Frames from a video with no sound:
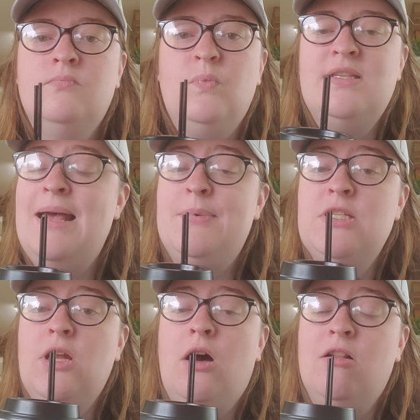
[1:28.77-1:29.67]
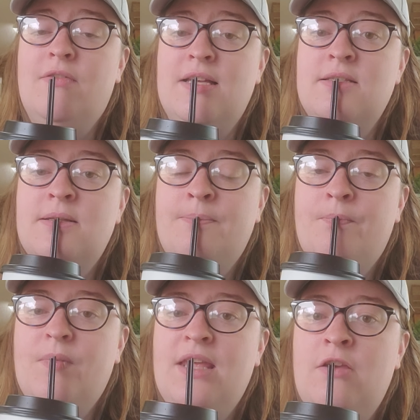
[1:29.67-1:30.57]
this happens to all of us,
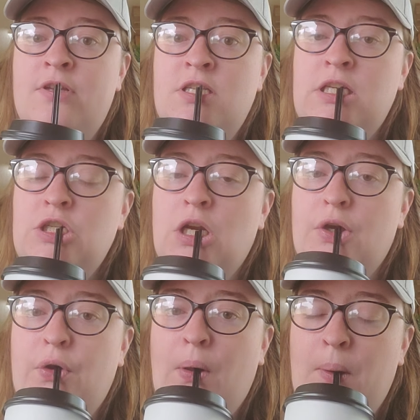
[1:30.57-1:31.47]
even teachers.